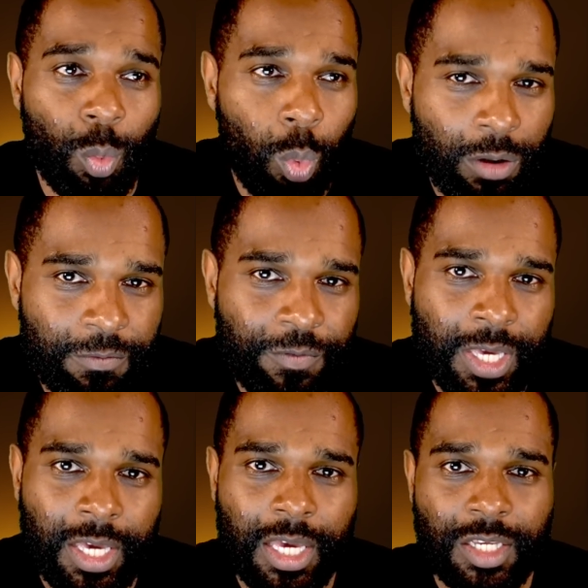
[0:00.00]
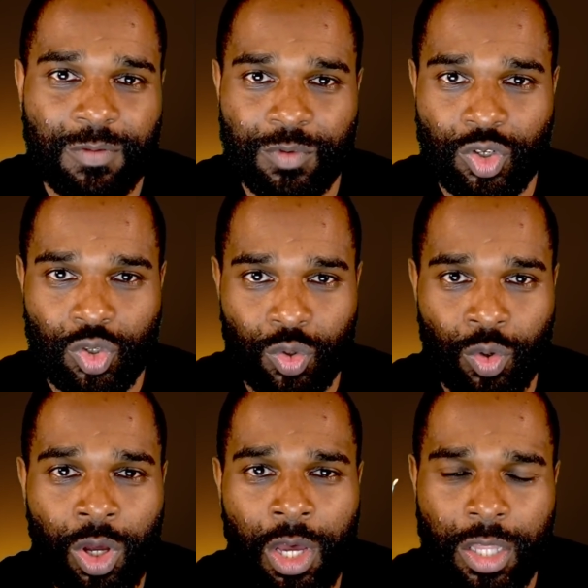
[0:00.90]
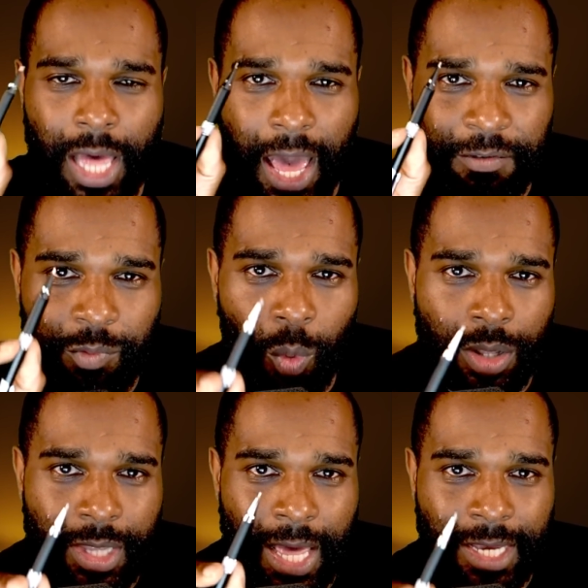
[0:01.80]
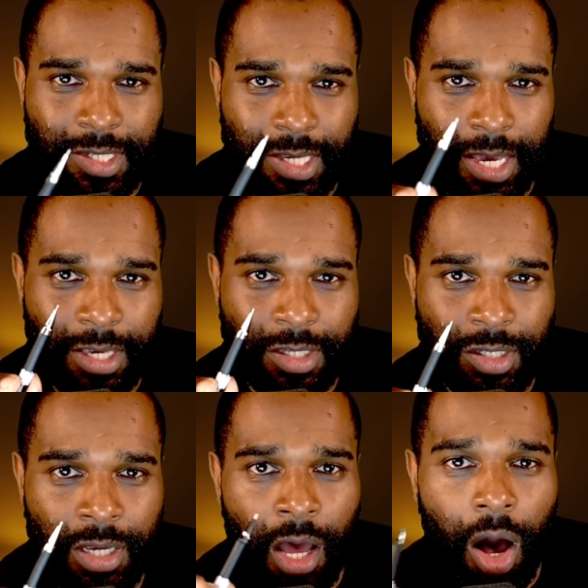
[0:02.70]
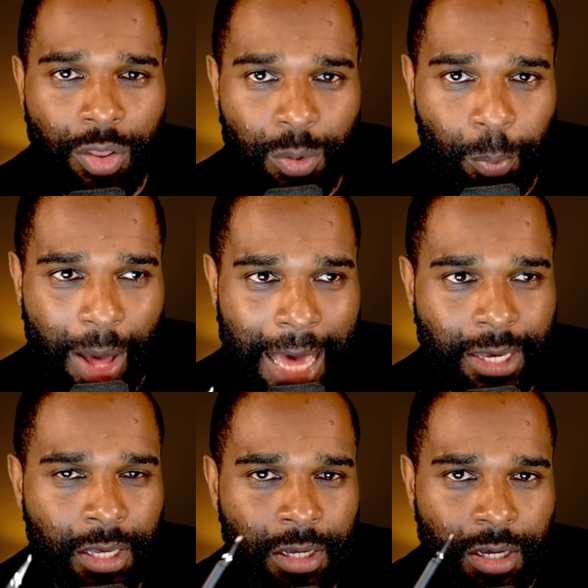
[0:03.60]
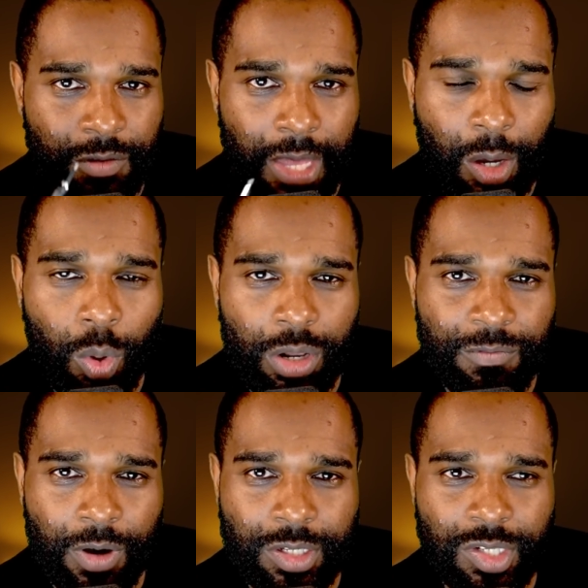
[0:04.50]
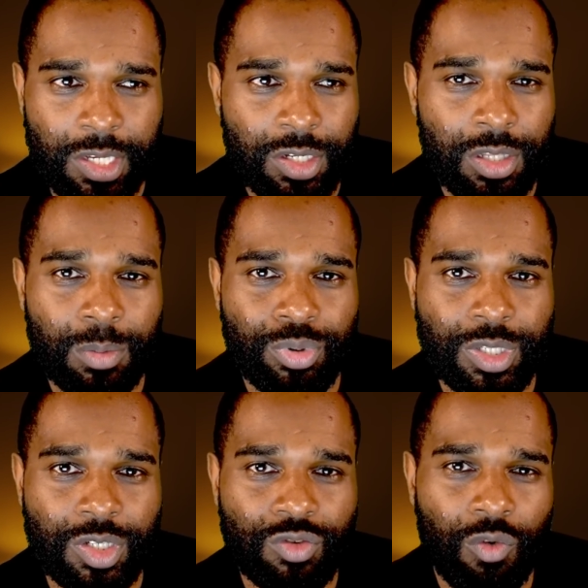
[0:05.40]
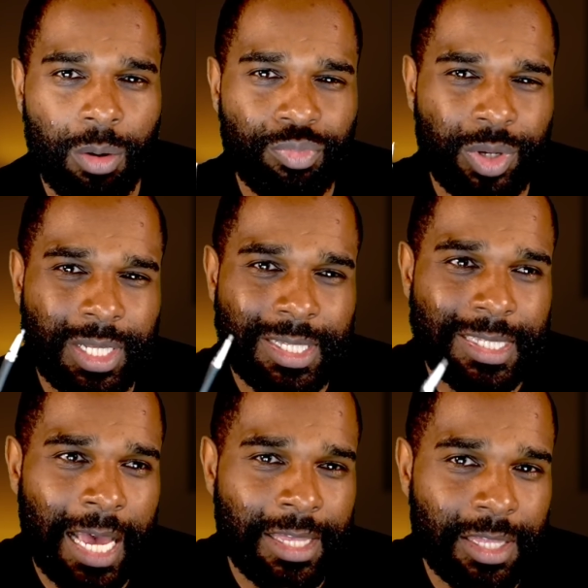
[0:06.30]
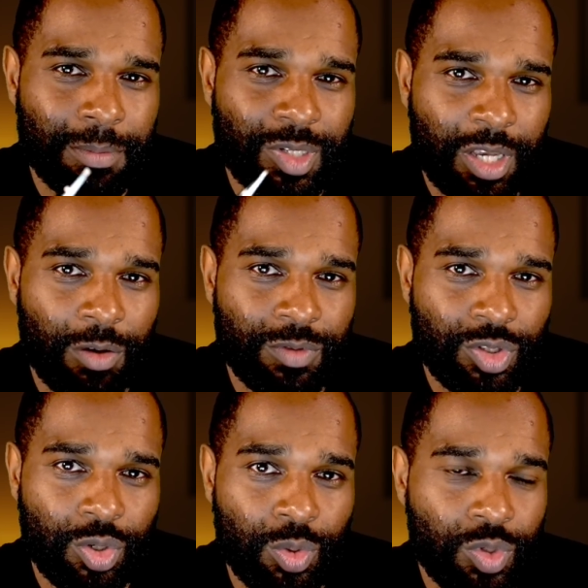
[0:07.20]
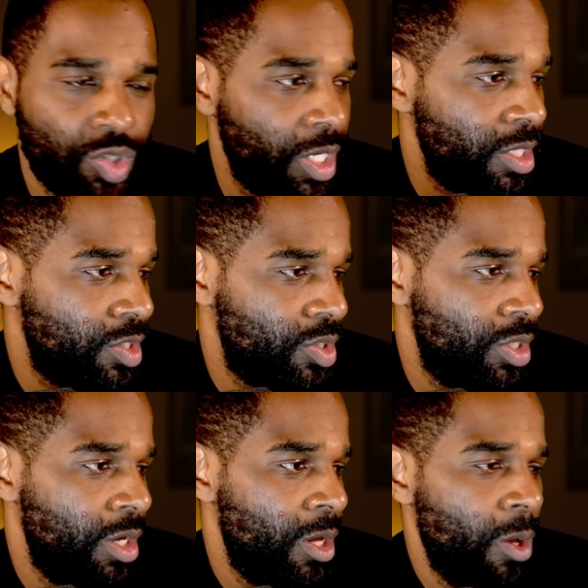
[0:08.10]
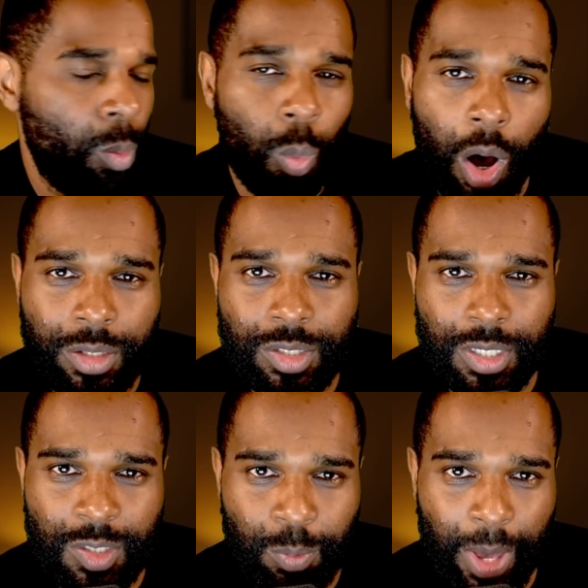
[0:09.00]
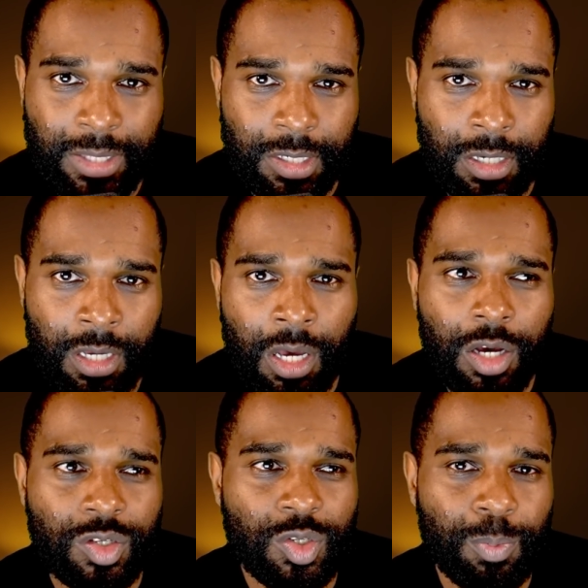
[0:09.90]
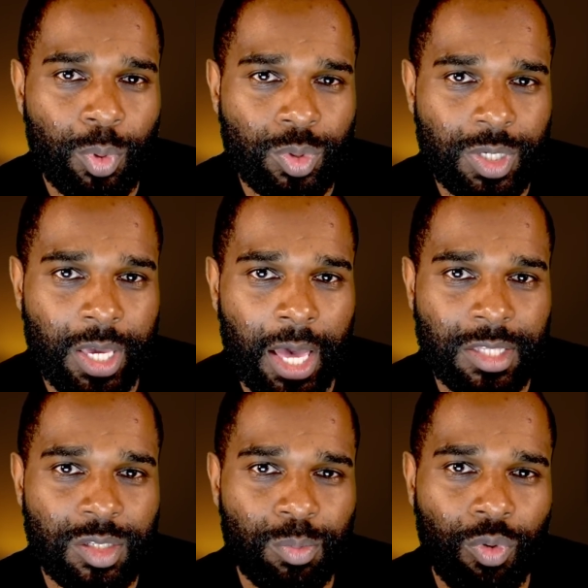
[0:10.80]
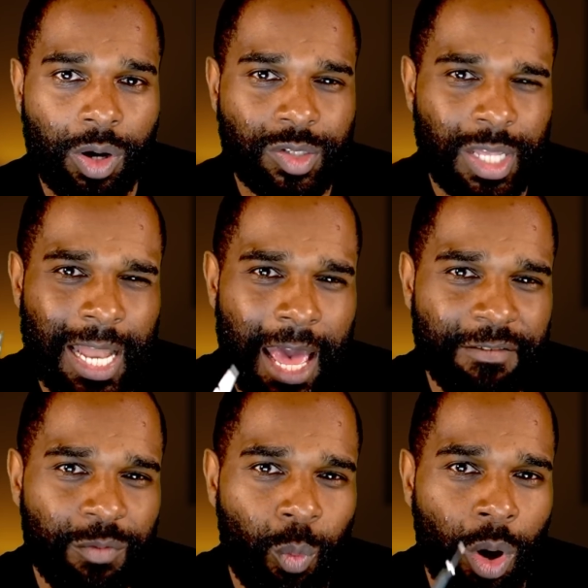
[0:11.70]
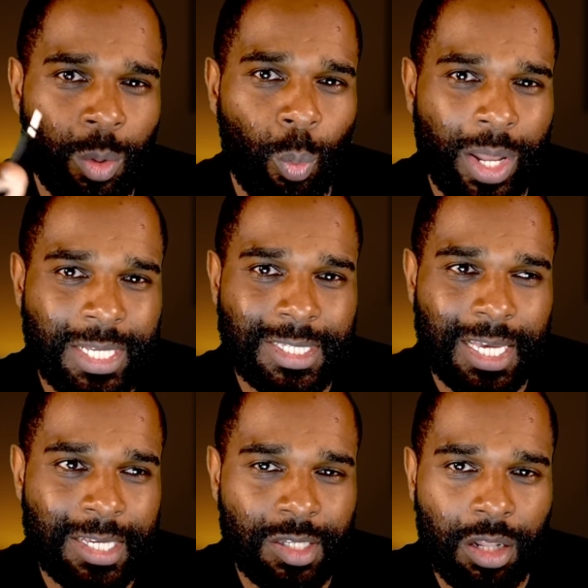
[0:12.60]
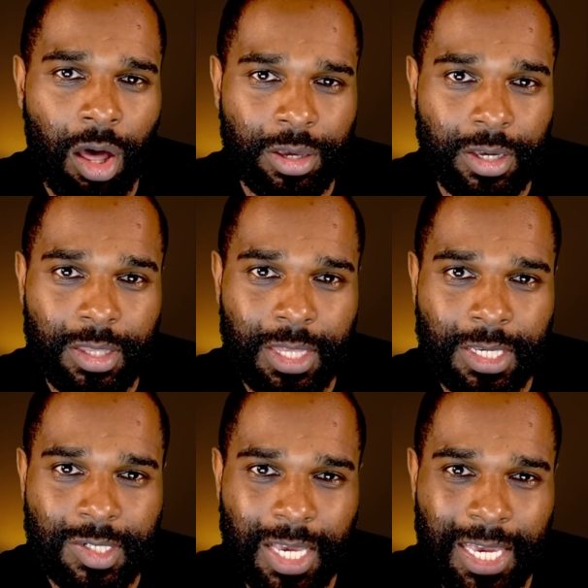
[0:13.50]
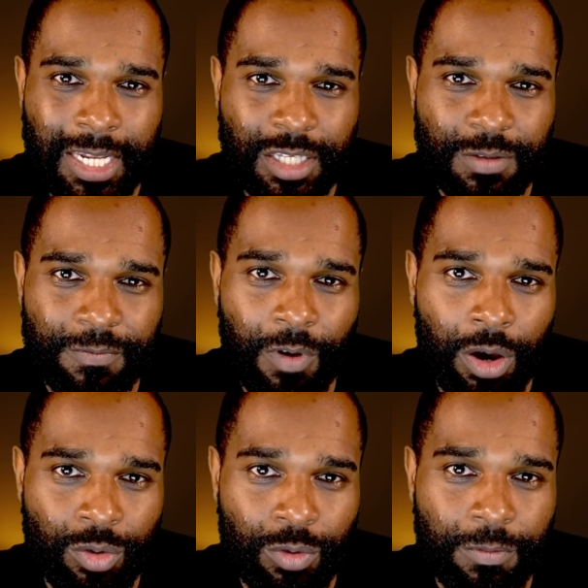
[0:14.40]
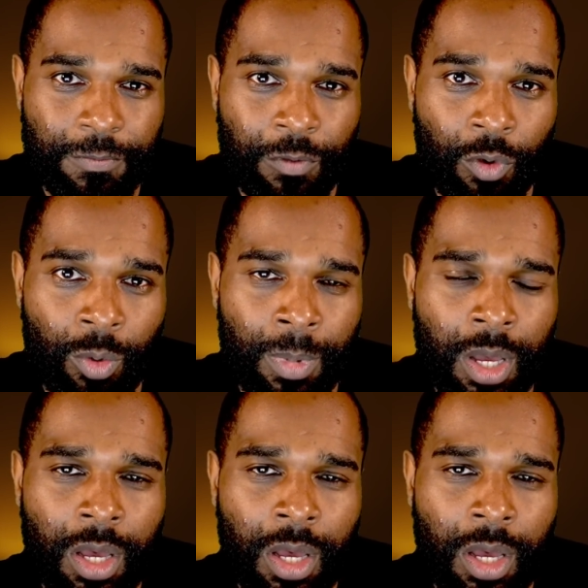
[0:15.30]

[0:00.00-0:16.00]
one thing is for sure, the F1 naysayers on the back of that qualifying session at the British Grand Prix need to take themselves 2 seats. What is better as a sporting enterprise than F1 when it is like this in its final form?